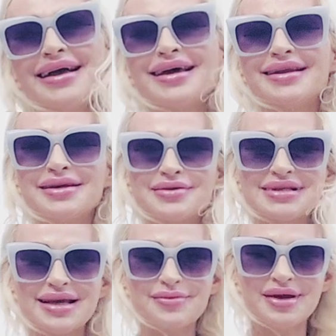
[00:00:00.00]
and he was
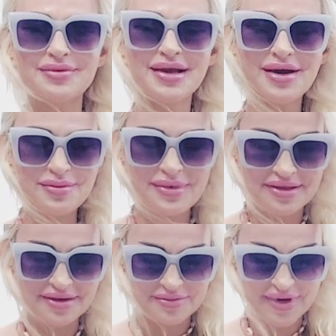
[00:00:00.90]
like my
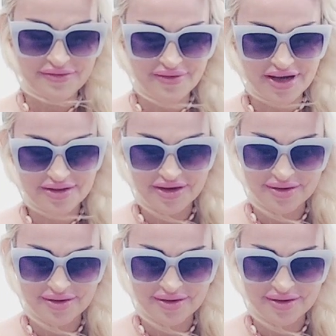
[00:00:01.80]
mother and my father.